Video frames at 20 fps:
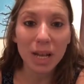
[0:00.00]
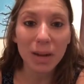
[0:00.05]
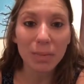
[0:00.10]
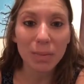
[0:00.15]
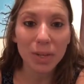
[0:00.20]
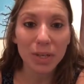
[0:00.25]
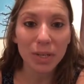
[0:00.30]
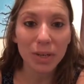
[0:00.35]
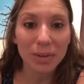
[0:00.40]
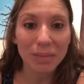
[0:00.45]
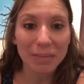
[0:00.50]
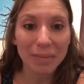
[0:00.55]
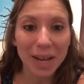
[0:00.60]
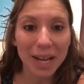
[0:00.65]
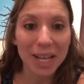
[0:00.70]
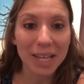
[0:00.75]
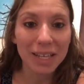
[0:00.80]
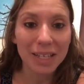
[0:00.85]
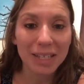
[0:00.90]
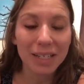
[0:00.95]
up in your
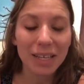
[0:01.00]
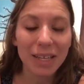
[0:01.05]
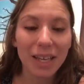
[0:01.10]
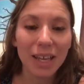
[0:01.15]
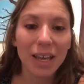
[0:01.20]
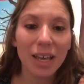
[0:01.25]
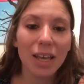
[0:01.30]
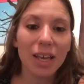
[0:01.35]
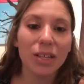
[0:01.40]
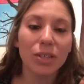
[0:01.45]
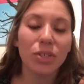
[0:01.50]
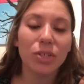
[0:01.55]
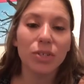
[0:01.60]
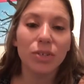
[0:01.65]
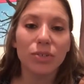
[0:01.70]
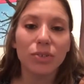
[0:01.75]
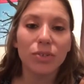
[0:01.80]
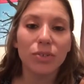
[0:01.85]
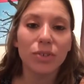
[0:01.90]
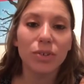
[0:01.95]
mind
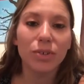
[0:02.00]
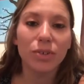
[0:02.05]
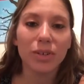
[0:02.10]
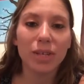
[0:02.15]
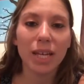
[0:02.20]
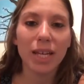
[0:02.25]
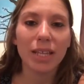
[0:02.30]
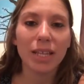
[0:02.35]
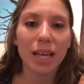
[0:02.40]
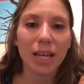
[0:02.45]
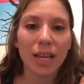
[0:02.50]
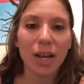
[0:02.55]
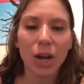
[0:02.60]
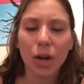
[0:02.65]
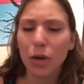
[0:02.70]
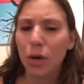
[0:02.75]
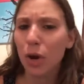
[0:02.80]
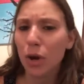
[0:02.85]
to create that.